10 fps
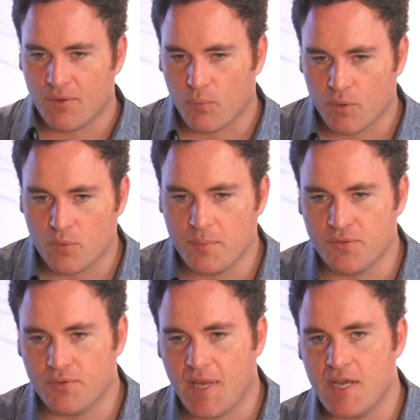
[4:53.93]
that worked with
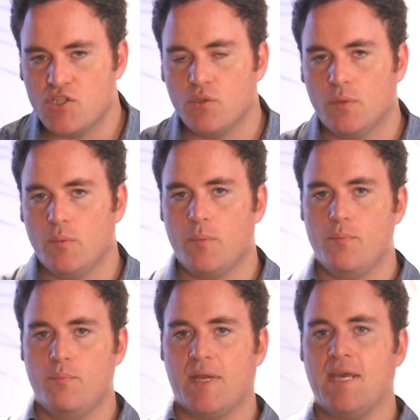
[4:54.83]
Mr. Dashew, when we
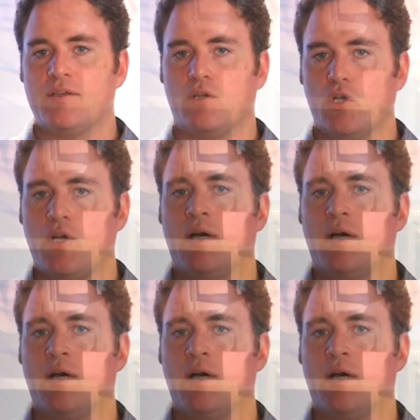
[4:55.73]
began to look